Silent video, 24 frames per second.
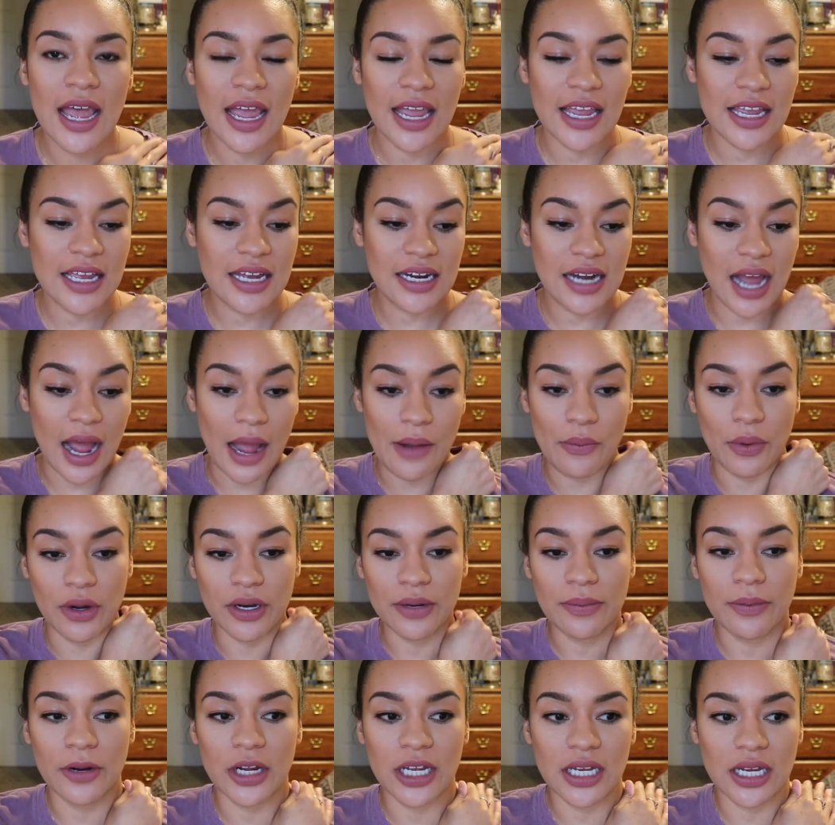and I
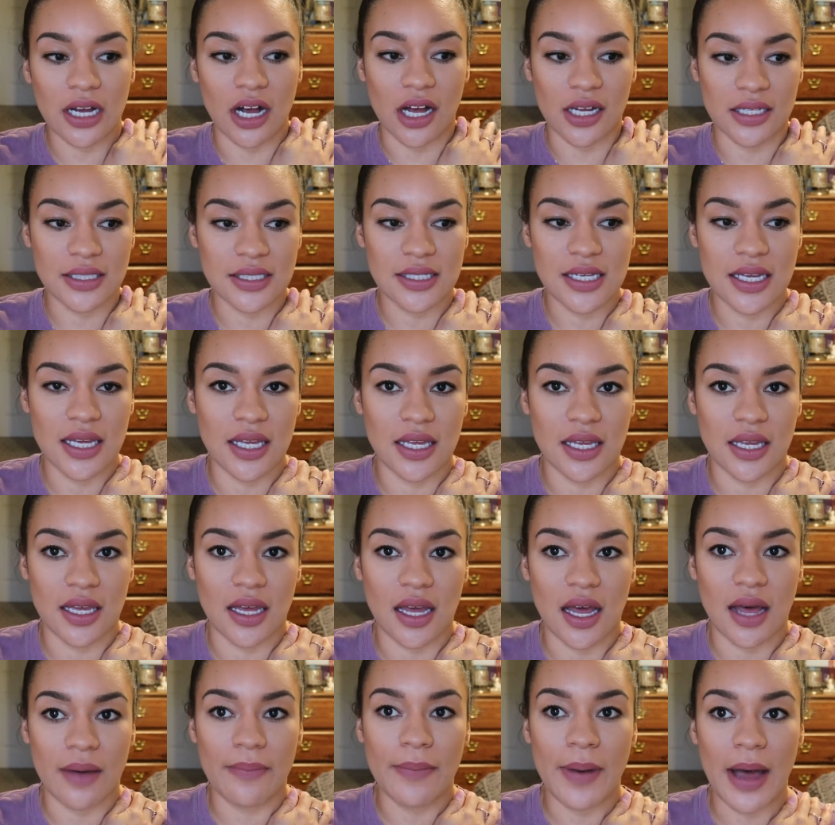wanna bring content
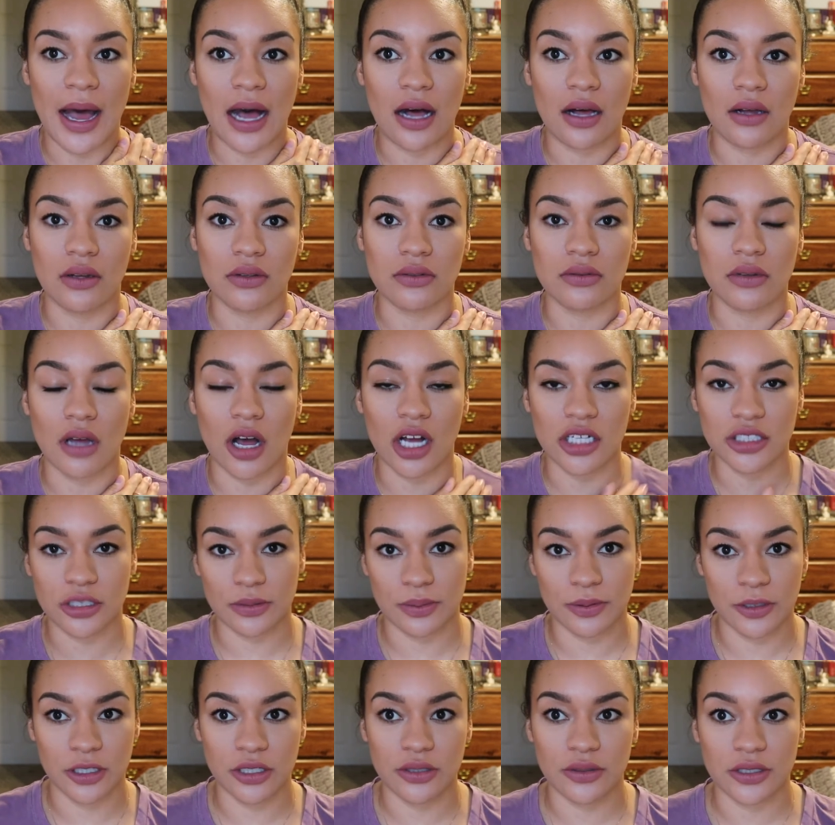about
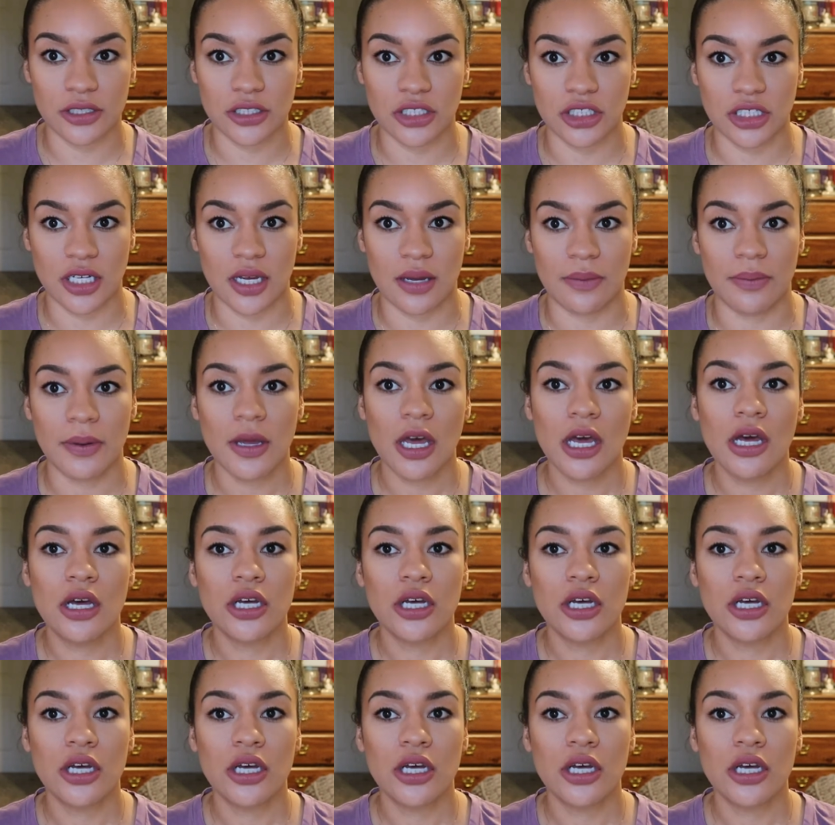entrepreneurship